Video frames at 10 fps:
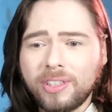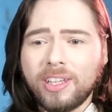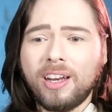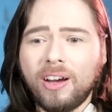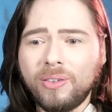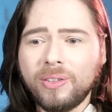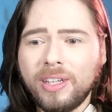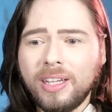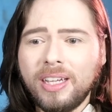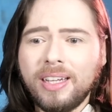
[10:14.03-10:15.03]
you know?
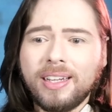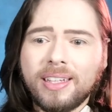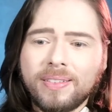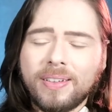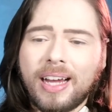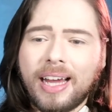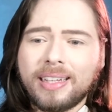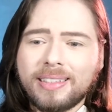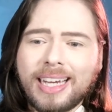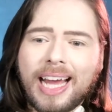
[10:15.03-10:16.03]

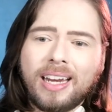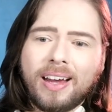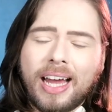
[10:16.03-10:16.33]
Yeah.